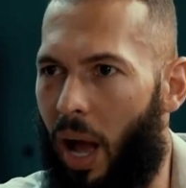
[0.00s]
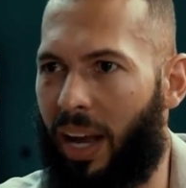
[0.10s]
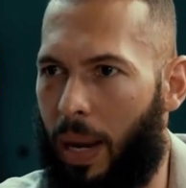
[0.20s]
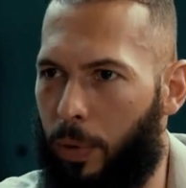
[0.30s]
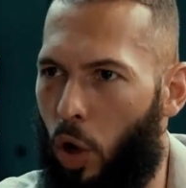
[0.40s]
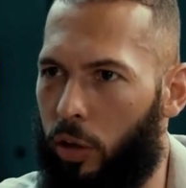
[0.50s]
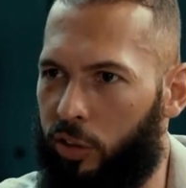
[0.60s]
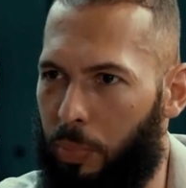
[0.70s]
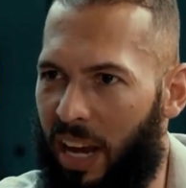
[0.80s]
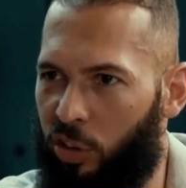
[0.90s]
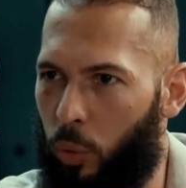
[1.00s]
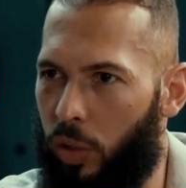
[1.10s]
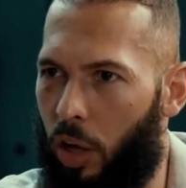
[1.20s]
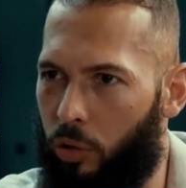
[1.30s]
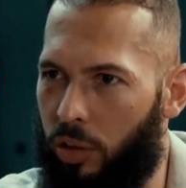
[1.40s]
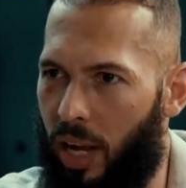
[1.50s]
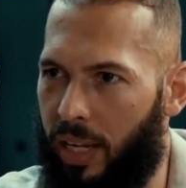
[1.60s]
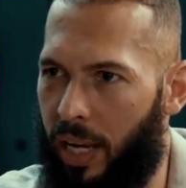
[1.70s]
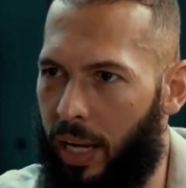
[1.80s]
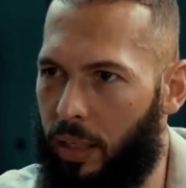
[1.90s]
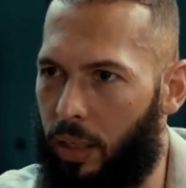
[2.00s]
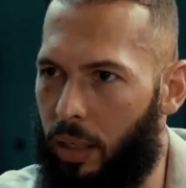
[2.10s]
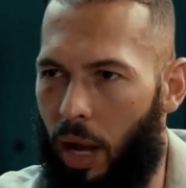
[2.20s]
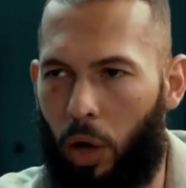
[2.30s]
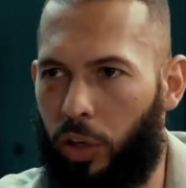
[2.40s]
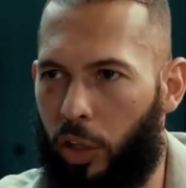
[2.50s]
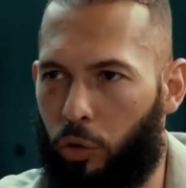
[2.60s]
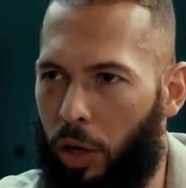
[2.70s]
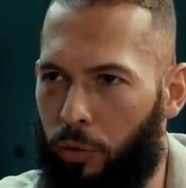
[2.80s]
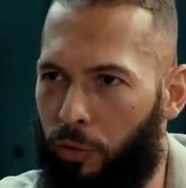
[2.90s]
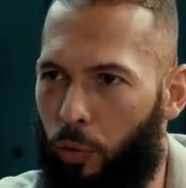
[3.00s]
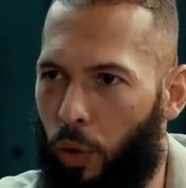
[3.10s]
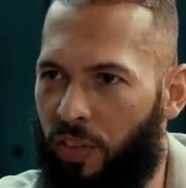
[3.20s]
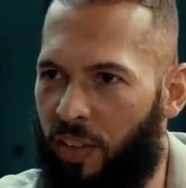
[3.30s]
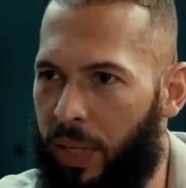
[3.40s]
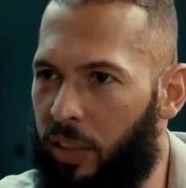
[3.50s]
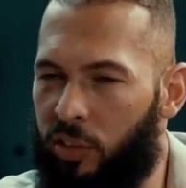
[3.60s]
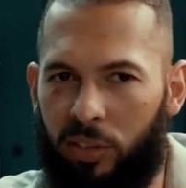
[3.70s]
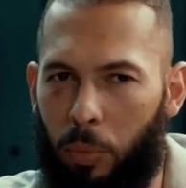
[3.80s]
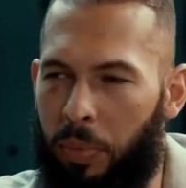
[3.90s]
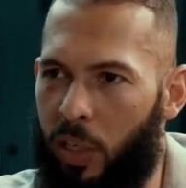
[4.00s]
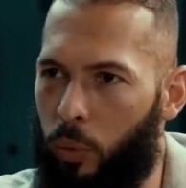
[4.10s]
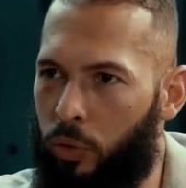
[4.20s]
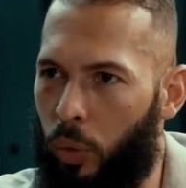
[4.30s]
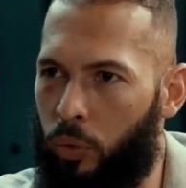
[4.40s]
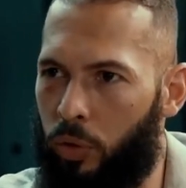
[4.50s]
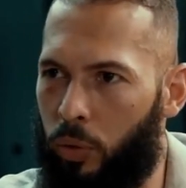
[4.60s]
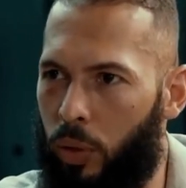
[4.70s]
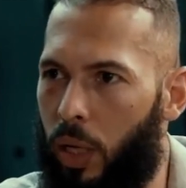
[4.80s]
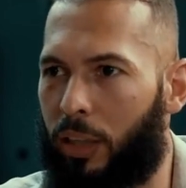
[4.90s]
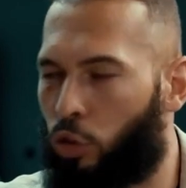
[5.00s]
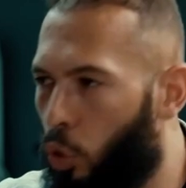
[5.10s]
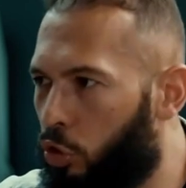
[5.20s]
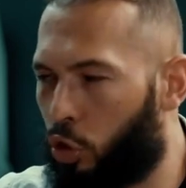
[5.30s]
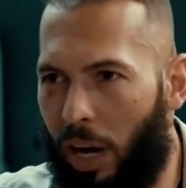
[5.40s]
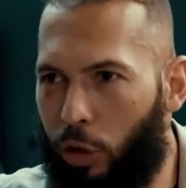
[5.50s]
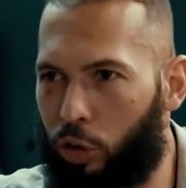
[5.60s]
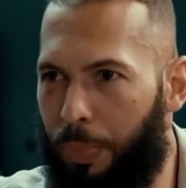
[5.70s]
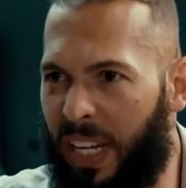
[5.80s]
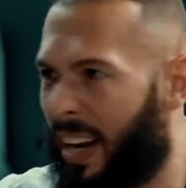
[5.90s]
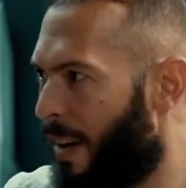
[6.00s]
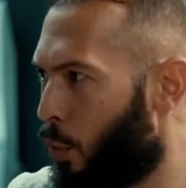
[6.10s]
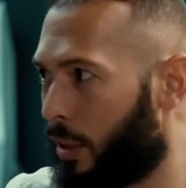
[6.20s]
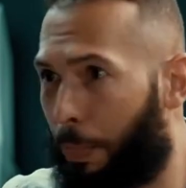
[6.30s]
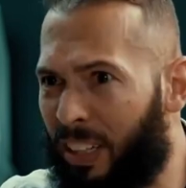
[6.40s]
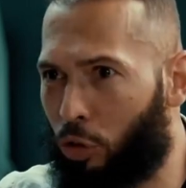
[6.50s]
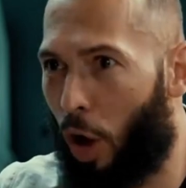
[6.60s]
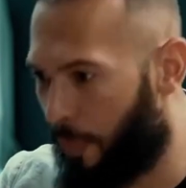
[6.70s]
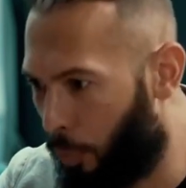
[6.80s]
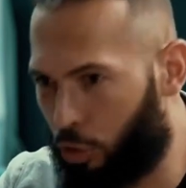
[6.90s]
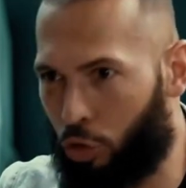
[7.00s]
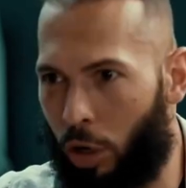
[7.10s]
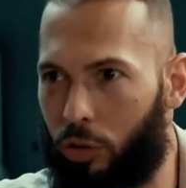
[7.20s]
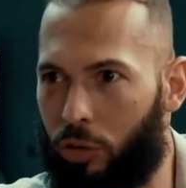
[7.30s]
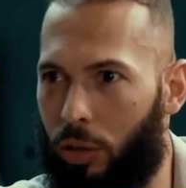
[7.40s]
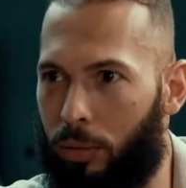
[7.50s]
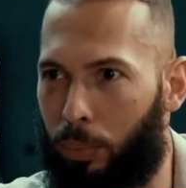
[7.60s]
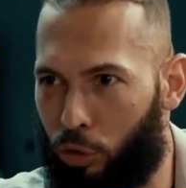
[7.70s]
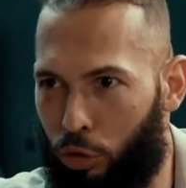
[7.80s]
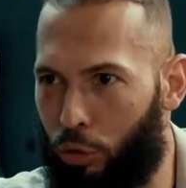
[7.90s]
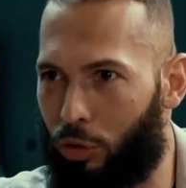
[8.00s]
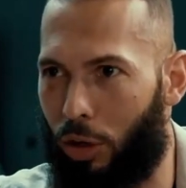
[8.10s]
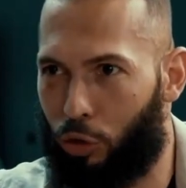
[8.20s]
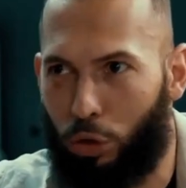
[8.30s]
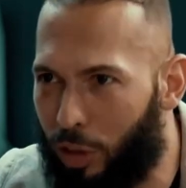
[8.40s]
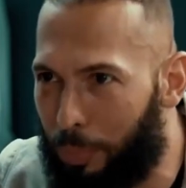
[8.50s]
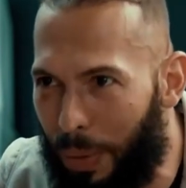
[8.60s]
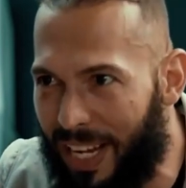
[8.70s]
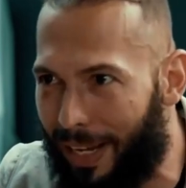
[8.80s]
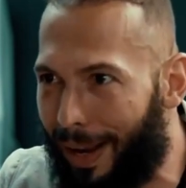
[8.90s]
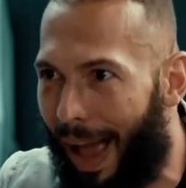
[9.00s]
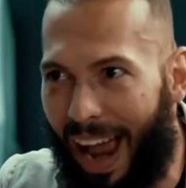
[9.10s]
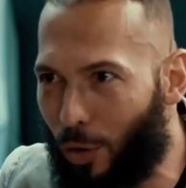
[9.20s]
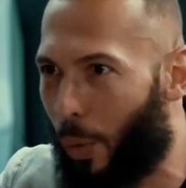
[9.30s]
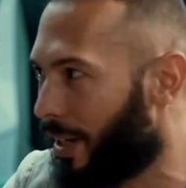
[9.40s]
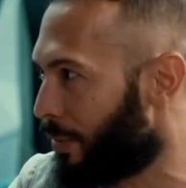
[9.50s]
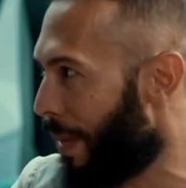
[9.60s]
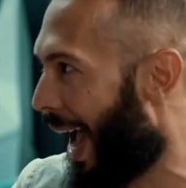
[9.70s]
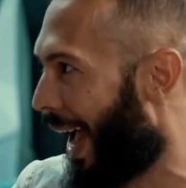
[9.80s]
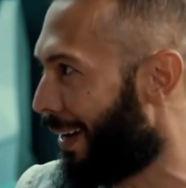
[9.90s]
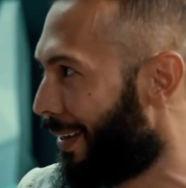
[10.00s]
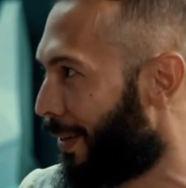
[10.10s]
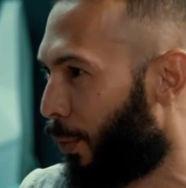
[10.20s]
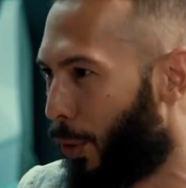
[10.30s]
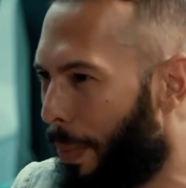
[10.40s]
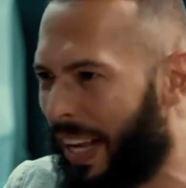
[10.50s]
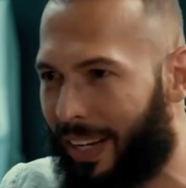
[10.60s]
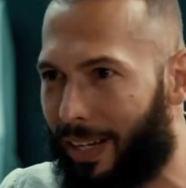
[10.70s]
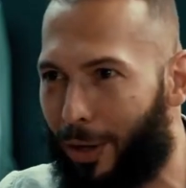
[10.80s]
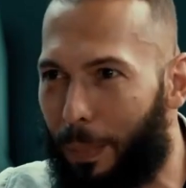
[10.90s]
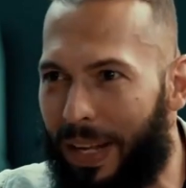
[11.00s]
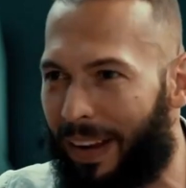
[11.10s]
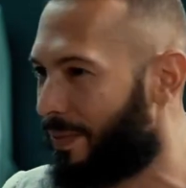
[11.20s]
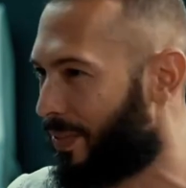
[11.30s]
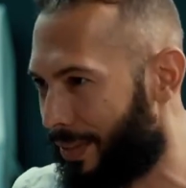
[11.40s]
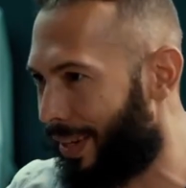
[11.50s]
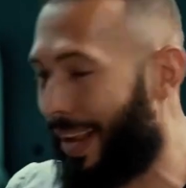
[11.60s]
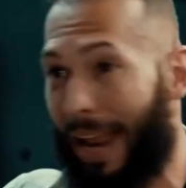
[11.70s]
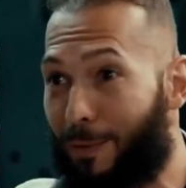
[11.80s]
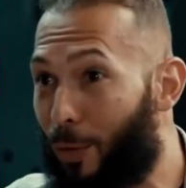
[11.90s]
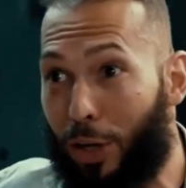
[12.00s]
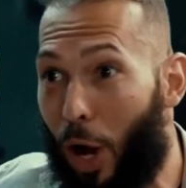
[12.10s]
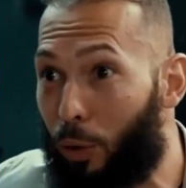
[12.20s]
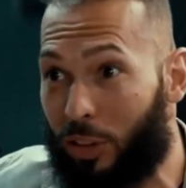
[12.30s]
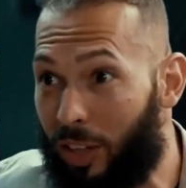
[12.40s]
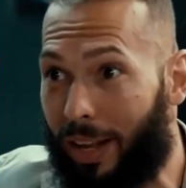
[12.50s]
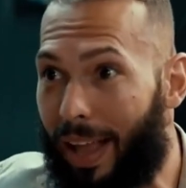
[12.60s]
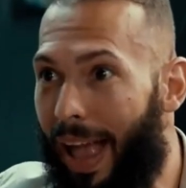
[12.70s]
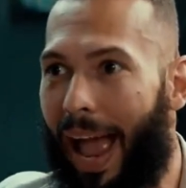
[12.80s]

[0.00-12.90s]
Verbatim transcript: I came along and smashed it with 198. I only held the record for 45 minutes because someone beat it with 202. As soon as the record's beaten, everyone gets pissed off and puts their trainers on, puts their shoes on. As soon as it's beaten, everyone gets mad. Who beat it? Who beat it? And everyone goes and did it.